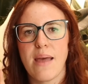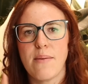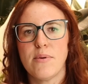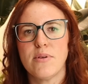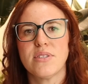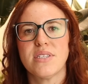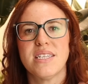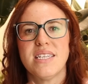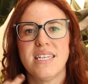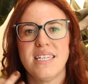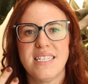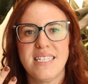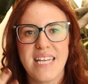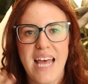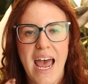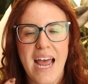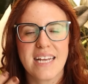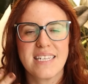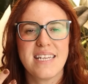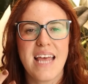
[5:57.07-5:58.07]
able to
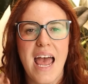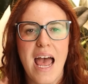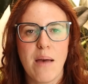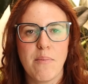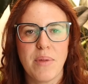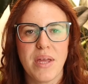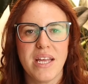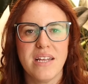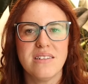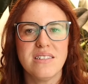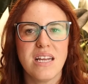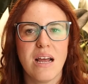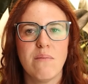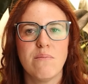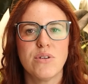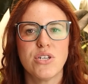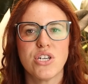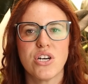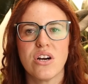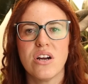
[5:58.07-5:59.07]
detect ambient
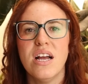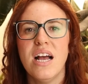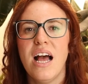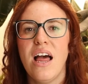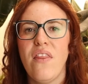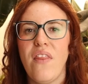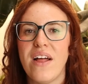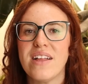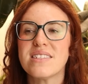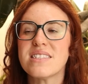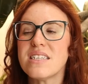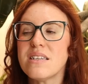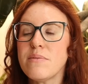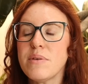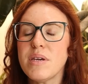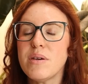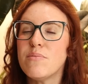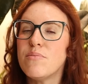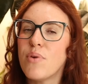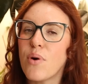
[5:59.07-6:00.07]
temperature, that's gonna
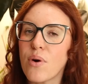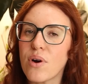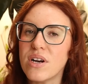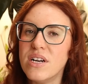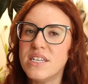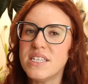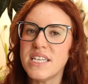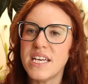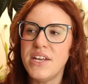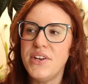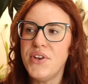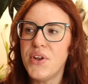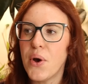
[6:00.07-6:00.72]
be important in